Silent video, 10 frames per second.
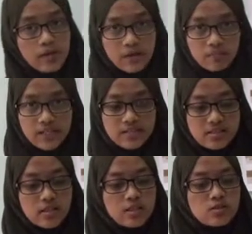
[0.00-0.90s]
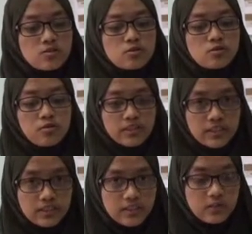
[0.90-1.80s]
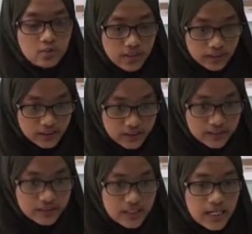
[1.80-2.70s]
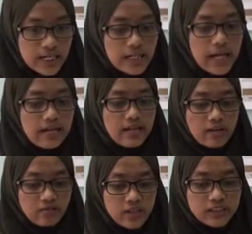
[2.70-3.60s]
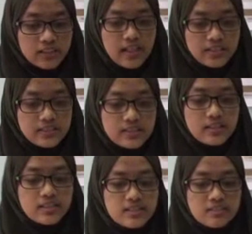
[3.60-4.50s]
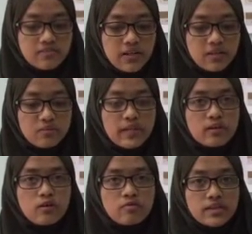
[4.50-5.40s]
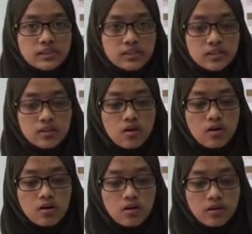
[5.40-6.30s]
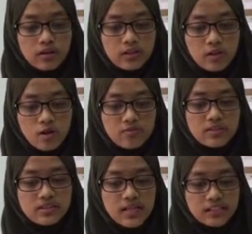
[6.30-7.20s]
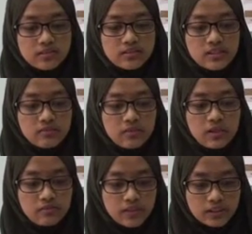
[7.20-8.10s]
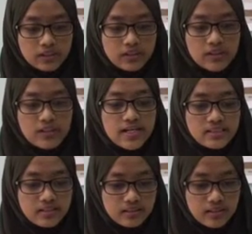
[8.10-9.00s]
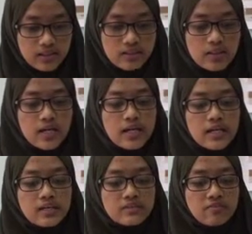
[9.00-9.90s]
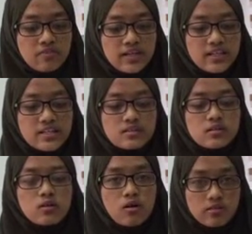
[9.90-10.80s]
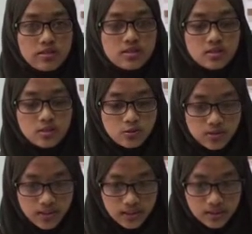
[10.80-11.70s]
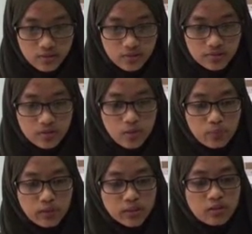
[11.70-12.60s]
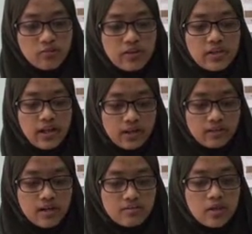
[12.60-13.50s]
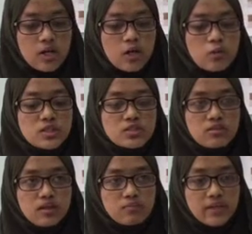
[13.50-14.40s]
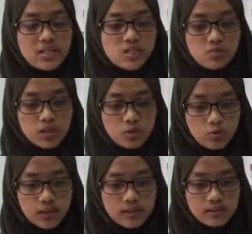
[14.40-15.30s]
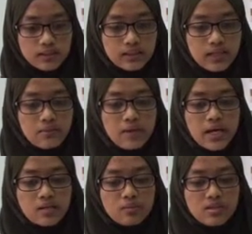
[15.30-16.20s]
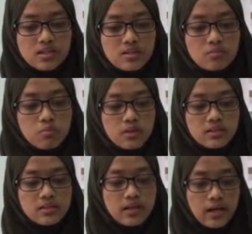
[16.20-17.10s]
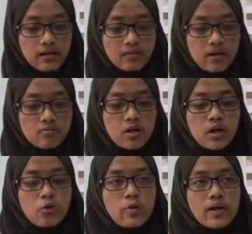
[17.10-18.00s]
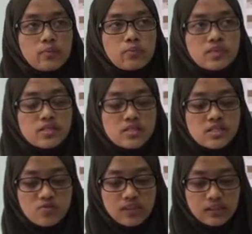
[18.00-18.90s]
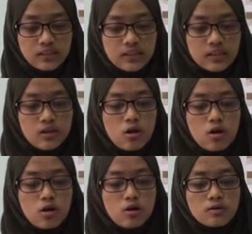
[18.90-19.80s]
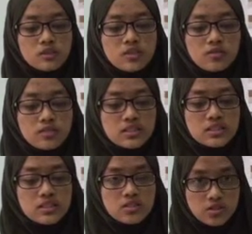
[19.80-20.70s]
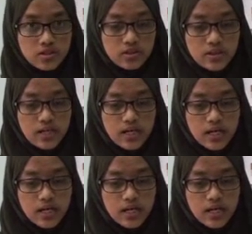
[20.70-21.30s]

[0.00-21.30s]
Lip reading: Airplanes. So for the introduction, an aviation accident is defined by the Convention of International Civil Aviation, Annex 13. It defined as the occurrence associated with the operation of an aircraft, which takes place between the time any person boards the aircraft, where a person is fatally or seriously injured,